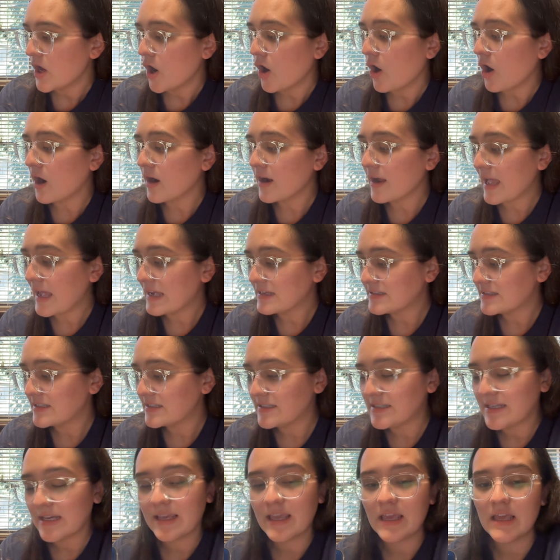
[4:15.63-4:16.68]
Our
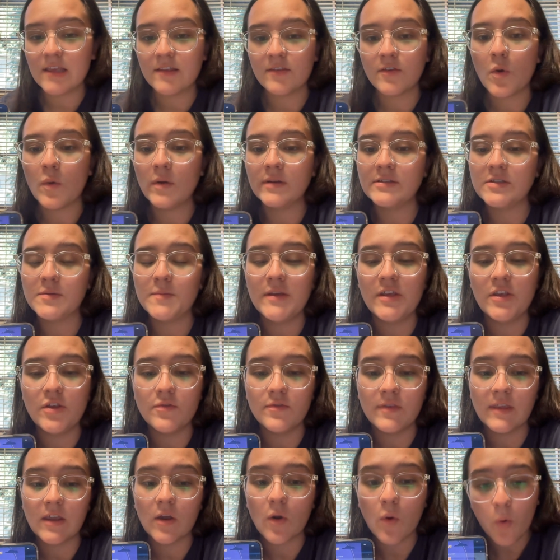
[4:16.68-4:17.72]
exit ticket is going to be
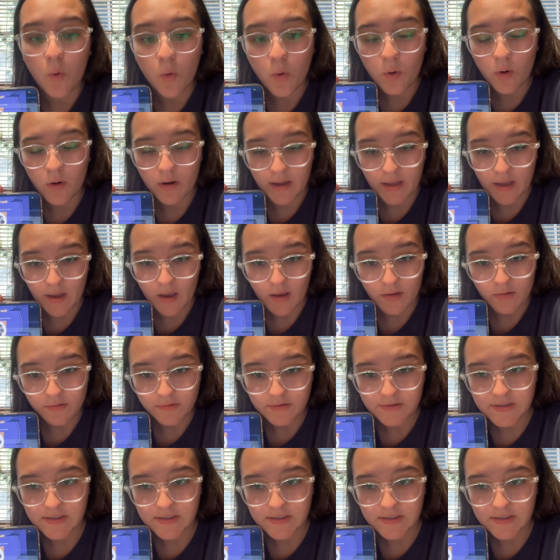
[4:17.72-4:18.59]
using Oreos.